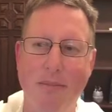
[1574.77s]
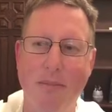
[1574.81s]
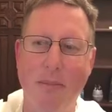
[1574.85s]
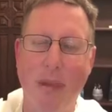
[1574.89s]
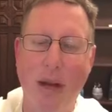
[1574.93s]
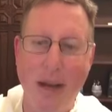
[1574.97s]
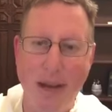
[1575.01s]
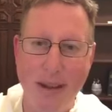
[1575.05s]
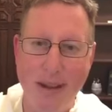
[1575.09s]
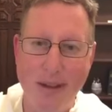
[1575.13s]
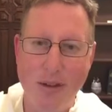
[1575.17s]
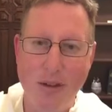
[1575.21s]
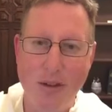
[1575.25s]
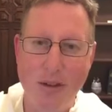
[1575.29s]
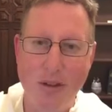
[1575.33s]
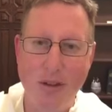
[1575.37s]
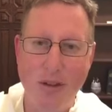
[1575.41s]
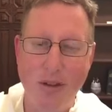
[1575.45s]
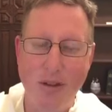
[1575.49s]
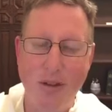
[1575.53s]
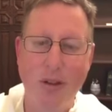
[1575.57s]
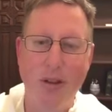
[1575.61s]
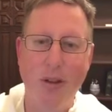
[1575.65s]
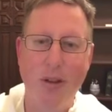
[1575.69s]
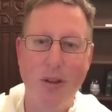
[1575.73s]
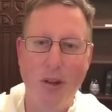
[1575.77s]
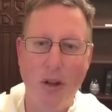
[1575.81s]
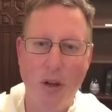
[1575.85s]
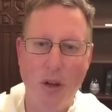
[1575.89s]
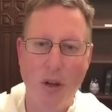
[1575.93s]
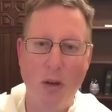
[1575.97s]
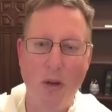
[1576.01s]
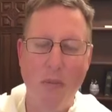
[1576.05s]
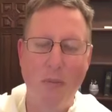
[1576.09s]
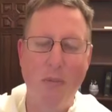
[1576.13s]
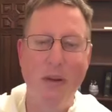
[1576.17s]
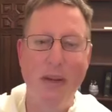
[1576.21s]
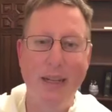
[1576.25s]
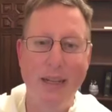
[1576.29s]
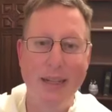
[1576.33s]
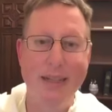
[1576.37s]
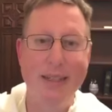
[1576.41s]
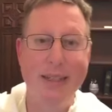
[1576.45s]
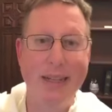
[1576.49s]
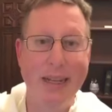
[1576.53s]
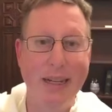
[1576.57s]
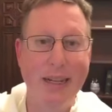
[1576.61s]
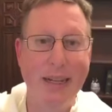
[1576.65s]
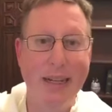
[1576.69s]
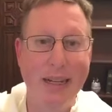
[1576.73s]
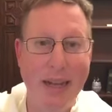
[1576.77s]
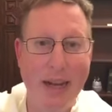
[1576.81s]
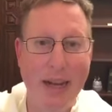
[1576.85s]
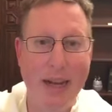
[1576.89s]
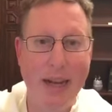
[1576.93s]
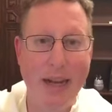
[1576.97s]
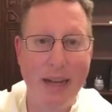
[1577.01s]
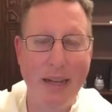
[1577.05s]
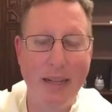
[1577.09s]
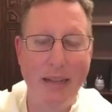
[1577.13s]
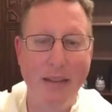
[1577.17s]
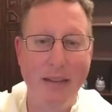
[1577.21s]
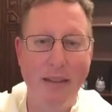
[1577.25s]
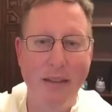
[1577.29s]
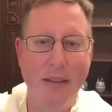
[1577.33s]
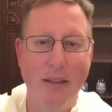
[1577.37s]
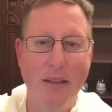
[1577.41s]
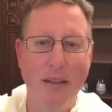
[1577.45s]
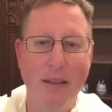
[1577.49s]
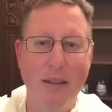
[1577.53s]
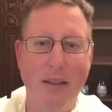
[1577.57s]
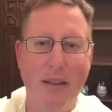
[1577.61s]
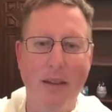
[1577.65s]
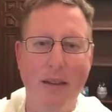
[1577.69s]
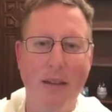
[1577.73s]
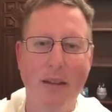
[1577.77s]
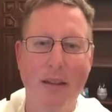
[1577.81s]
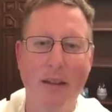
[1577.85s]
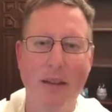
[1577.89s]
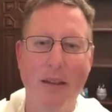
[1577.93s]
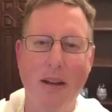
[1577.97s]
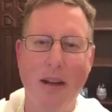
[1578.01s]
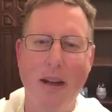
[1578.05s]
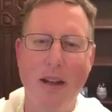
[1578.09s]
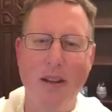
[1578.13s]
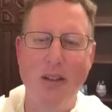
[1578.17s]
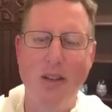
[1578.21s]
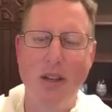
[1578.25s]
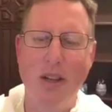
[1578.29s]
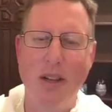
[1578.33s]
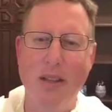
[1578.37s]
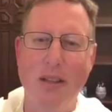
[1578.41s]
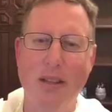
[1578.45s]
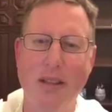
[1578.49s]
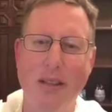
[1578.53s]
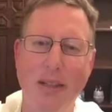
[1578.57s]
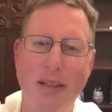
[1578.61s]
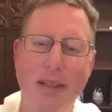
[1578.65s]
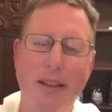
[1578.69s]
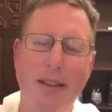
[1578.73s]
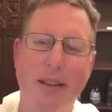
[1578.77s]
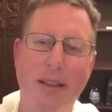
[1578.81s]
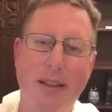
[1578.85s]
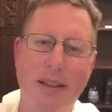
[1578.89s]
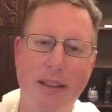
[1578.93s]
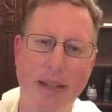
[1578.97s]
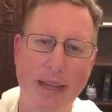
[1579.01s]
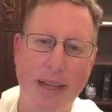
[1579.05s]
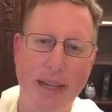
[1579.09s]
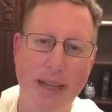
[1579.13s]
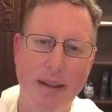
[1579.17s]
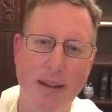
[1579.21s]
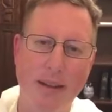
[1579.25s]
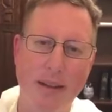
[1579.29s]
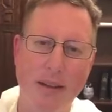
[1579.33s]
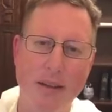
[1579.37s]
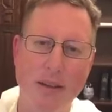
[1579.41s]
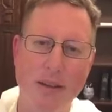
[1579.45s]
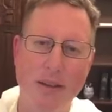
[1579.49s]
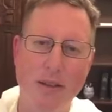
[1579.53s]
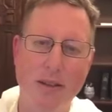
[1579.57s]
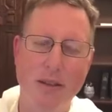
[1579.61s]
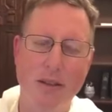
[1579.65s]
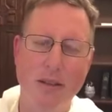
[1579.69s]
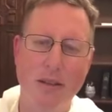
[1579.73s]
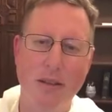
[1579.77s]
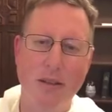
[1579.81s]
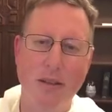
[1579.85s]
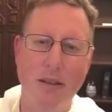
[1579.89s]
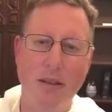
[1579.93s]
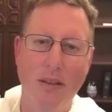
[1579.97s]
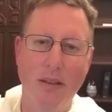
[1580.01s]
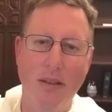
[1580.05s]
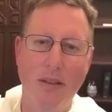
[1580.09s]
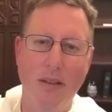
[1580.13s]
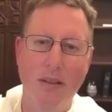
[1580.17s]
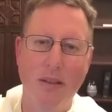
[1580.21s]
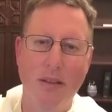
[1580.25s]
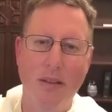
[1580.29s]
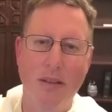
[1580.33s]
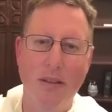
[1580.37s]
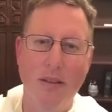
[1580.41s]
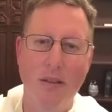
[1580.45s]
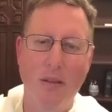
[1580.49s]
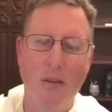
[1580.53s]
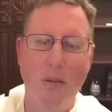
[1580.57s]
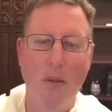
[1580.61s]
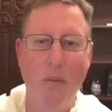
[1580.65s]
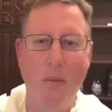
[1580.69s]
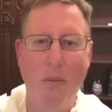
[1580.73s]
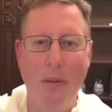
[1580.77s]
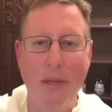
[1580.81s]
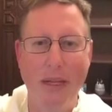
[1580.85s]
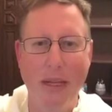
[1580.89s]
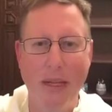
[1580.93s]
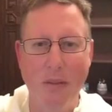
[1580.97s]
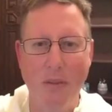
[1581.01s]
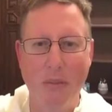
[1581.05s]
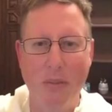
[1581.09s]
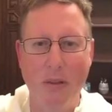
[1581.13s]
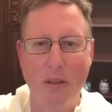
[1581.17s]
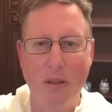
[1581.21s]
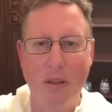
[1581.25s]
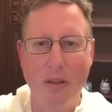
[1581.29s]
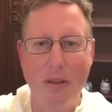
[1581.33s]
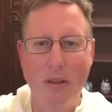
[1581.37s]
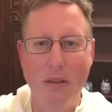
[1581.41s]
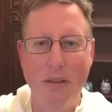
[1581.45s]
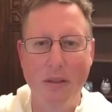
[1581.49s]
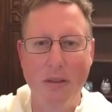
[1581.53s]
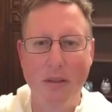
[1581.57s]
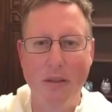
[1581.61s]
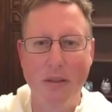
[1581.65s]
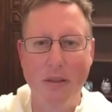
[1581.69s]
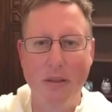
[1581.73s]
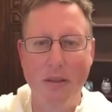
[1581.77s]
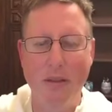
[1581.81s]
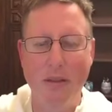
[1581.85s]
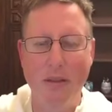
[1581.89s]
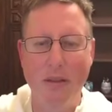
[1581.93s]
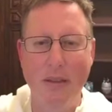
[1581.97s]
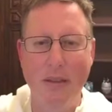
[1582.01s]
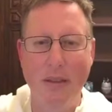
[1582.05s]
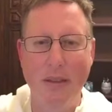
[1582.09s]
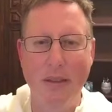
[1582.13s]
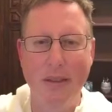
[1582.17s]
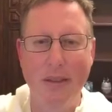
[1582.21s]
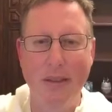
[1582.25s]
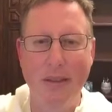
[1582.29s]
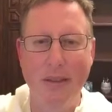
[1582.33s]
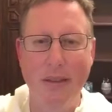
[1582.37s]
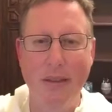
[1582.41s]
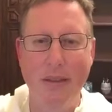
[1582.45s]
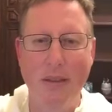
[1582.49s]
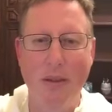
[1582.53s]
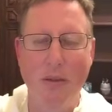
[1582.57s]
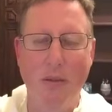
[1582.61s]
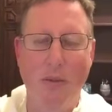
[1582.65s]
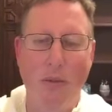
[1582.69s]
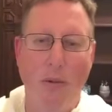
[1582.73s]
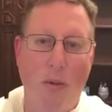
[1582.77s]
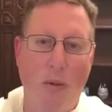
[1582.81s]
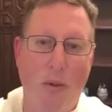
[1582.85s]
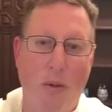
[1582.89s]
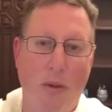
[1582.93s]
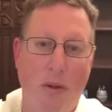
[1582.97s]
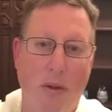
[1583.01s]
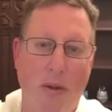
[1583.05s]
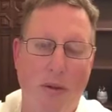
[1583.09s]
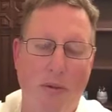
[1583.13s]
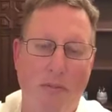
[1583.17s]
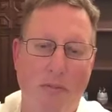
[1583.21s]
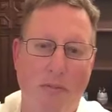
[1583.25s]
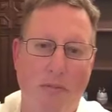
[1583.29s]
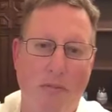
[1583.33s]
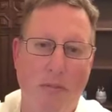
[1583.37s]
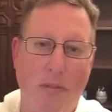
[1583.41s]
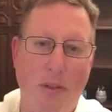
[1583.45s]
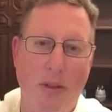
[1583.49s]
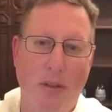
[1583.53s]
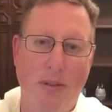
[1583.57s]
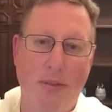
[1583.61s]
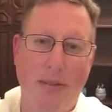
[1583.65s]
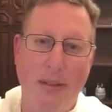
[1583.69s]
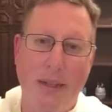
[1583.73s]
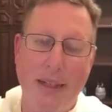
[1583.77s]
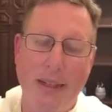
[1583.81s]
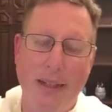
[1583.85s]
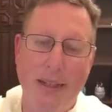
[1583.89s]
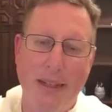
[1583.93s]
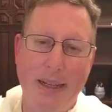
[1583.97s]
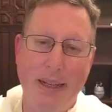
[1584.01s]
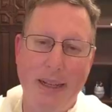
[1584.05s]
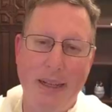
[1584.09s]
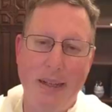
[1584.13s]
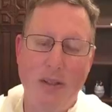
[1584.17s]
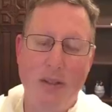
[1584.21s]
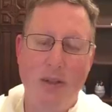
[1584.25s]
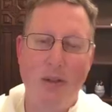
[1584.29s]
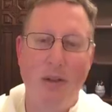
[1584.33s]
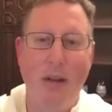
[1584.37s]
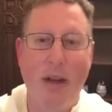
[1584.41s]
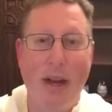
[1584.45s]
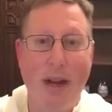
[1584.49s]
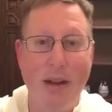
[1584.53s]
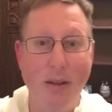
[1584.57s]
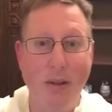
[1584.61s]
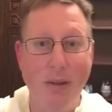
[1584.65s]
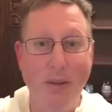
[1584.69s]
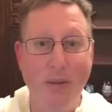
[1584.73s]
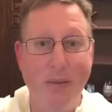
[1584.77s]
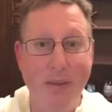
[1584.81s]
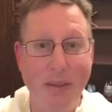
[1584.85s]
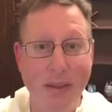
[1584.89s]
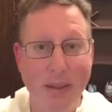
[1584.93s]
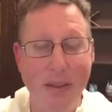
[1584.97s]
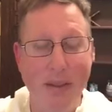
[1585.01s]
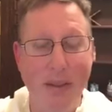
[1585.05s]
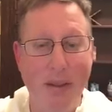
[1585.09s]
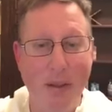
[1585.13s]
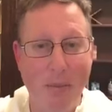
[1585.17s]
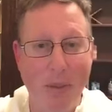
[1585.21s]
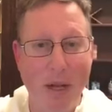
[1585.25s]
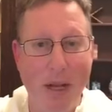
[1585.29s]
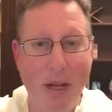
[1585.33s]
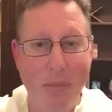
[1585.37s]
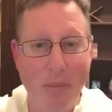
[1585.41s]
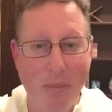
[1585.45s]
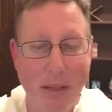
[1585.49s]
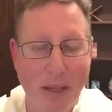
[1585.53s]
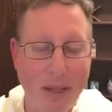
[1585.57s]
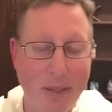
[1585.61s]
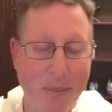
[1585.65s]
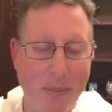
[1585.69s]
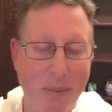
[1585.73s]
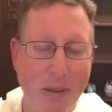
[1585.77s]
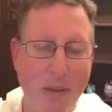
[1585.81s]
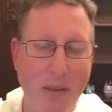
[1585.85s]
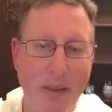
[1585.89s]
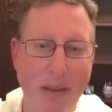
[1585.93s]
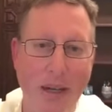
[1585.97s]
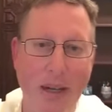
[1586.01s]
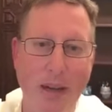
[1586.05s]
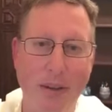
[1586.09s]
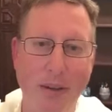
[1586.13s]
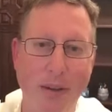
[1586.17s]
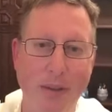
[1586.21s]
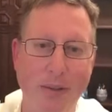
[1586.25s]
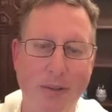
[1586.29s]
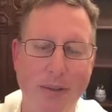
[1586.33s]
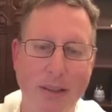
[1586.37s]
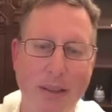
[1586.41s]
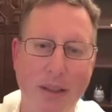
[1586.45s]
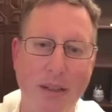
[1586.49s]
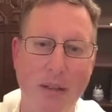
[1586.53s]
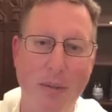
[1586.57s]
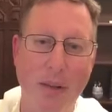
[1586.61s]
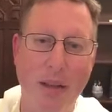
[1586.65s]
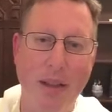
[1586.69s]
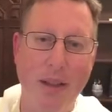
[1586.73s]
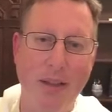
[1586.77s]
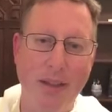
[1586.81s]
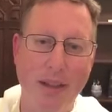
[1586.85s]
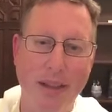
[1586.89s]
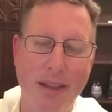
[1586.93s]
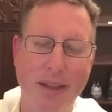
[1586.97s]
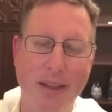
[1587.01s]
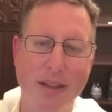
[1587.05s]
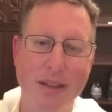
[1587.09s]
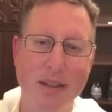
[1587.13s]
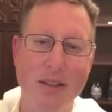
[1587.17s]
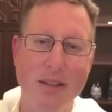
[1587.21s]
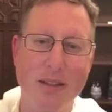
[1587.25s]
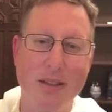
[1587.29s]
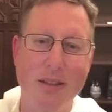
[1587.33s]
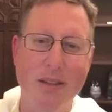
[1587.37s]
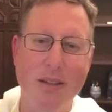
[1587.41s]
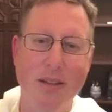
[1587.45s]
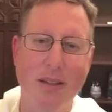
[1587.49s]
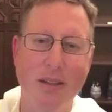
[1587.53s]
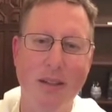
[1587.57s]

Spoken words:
much your hope is in God, not just in things, people, or your feelings, or how you feel about people, or how you feel about things.